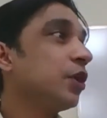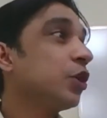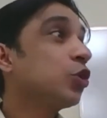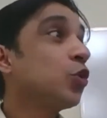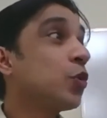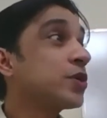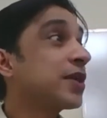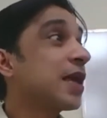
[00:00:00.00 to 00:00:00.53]

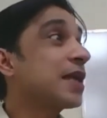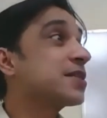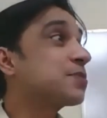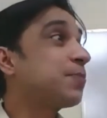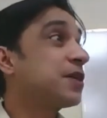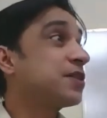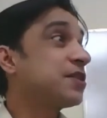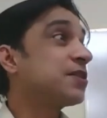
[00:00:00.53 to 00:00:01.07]
Those
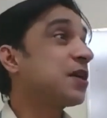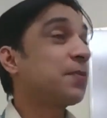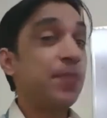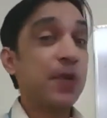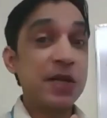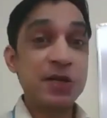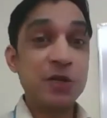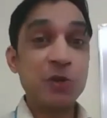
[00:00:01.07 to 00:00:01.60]
caspases are
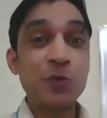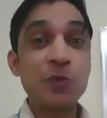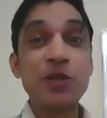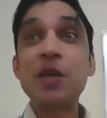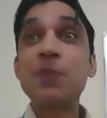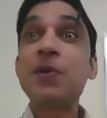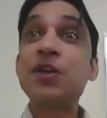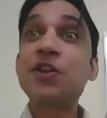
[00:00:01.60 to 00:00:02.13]
present over
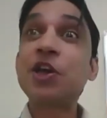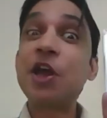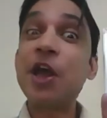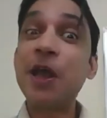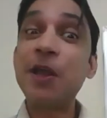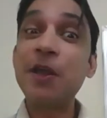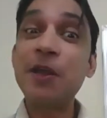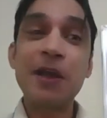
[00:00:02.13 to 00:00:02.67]
there, but they're
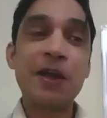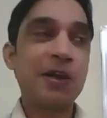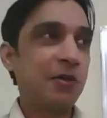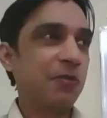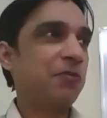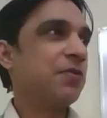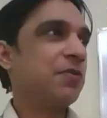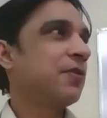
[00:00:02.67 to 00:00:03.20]
inactive.